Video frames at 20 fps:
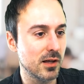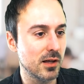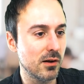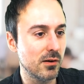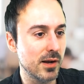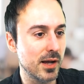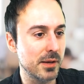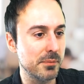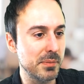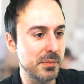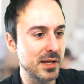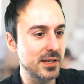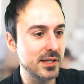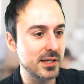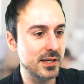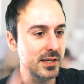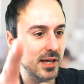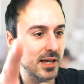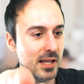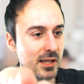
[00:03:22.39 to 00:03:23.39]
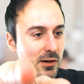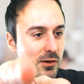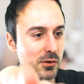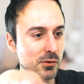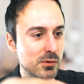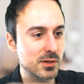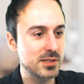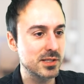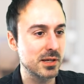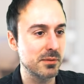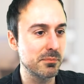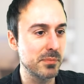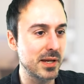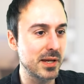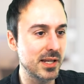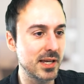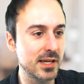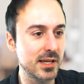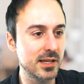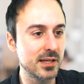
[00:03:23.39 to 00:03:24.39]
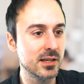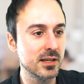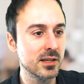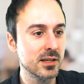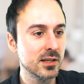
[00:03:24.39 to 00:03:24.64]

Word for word: All right, Matey. Hello, what's up, Matey?